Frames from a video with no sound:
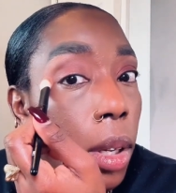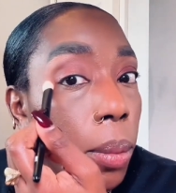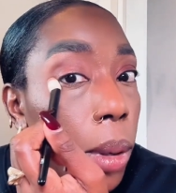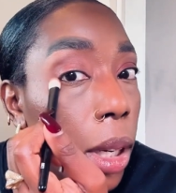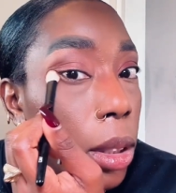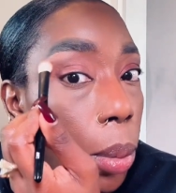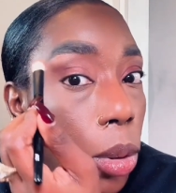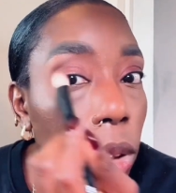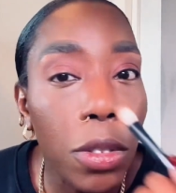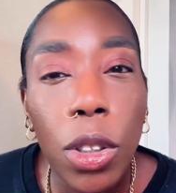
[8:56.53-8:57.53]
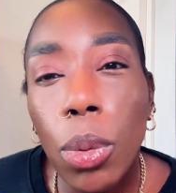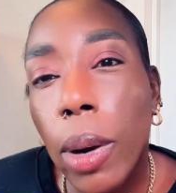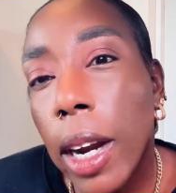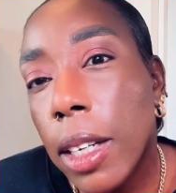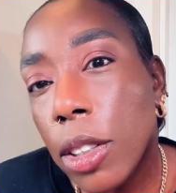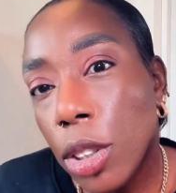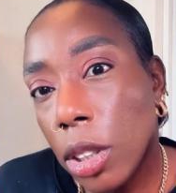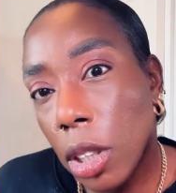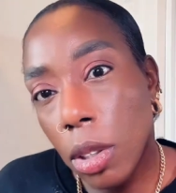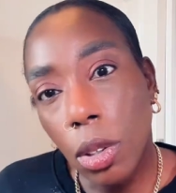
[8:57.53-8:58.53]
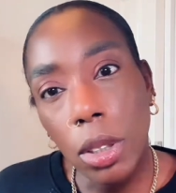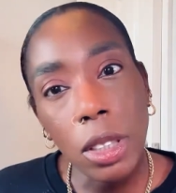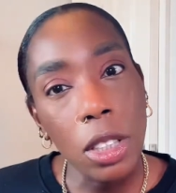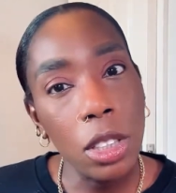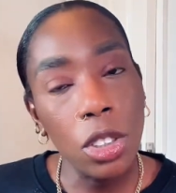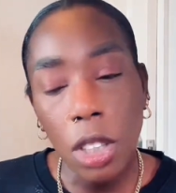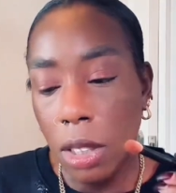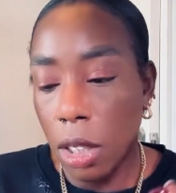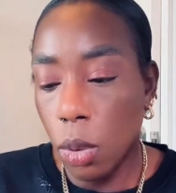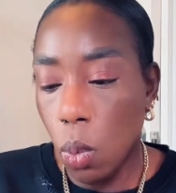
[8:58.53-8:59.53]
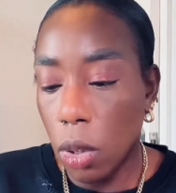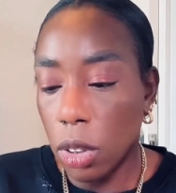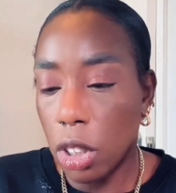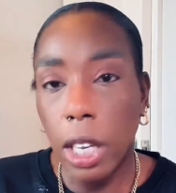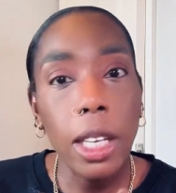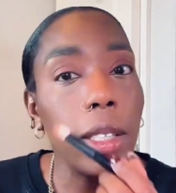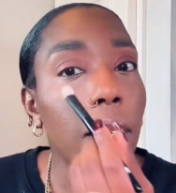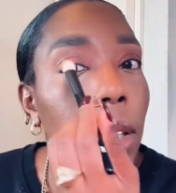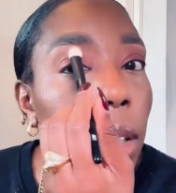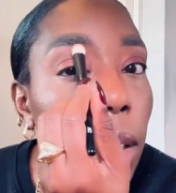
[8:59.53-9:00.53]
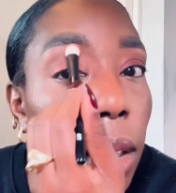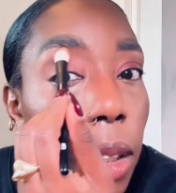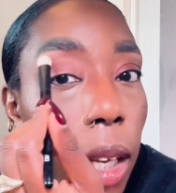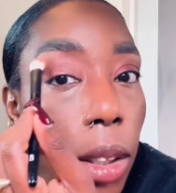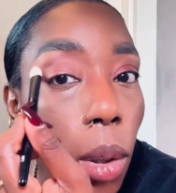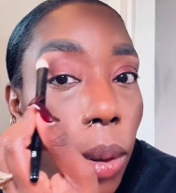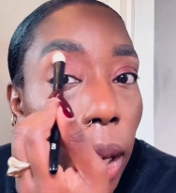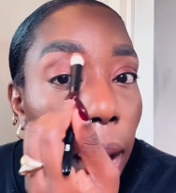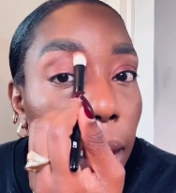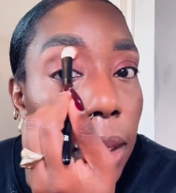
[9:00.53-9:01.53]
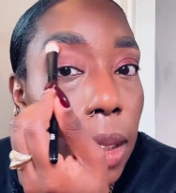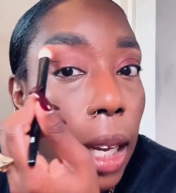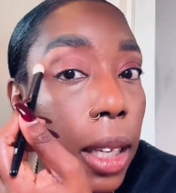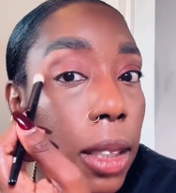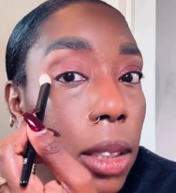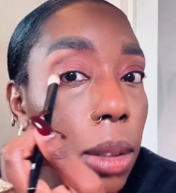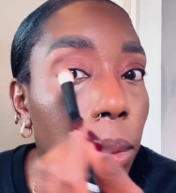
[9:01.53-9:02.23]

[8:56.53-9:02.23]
But I suppose if you're wearing it just this one shade, then okay, it's nice.